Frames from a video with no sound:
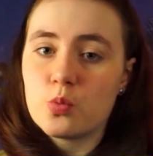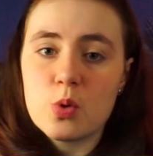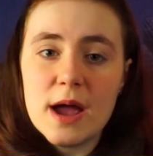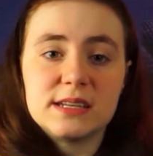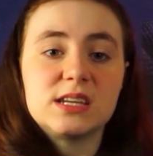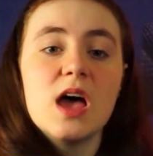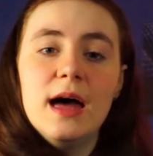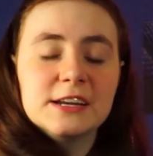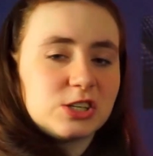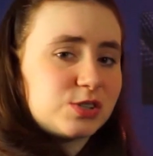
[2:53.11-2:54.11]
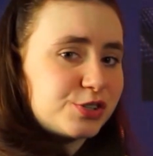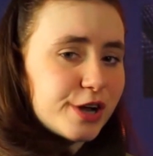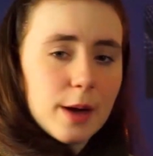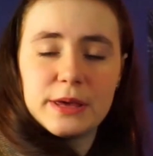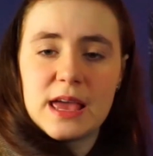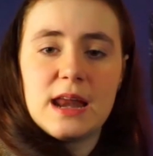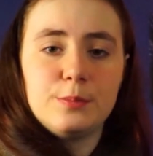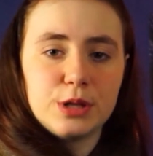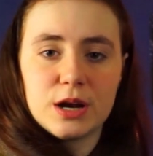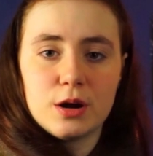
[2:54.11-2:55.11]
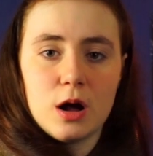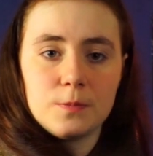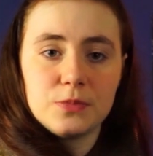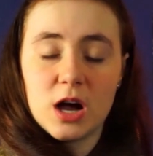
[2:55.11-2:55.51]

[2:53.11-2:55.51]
right to stopping any blood at all,